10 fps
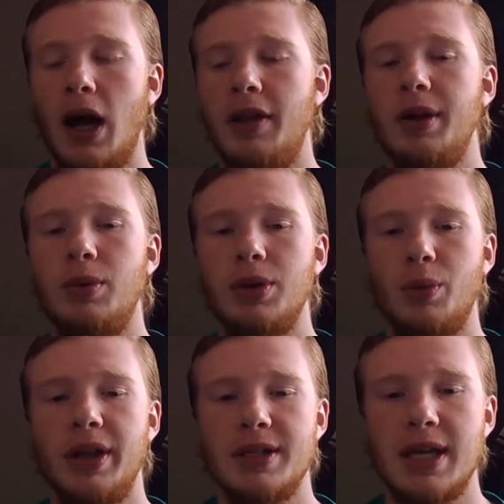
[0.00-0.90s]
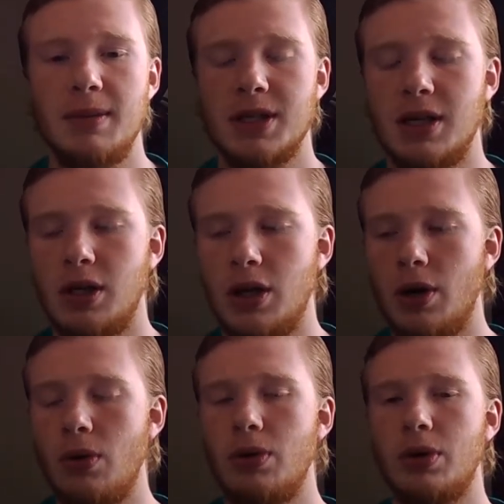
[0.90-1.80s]
I think with the way this game's going to
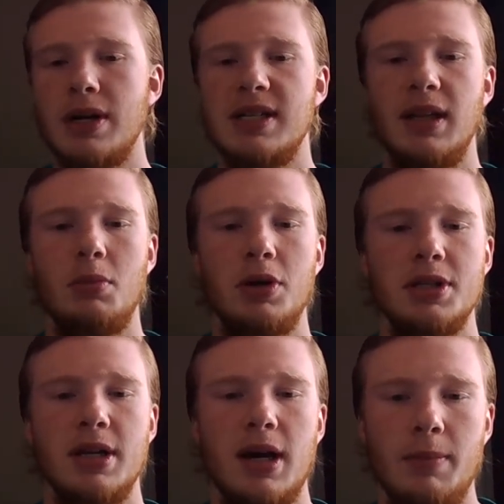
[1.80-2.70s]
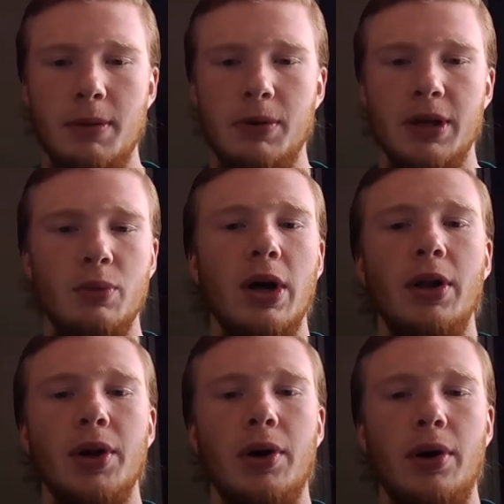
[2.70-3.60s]
go, Grayson Lambert has not been playing
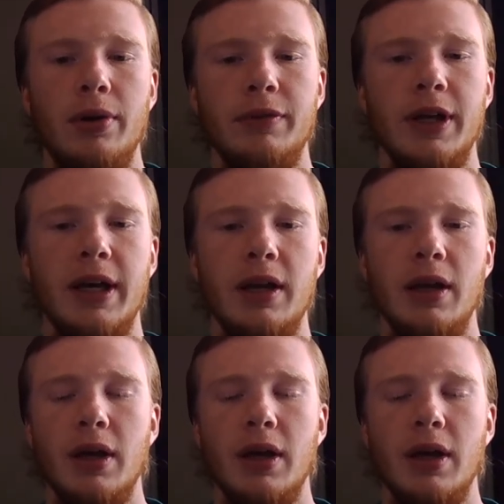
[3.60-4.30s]
well at all of late.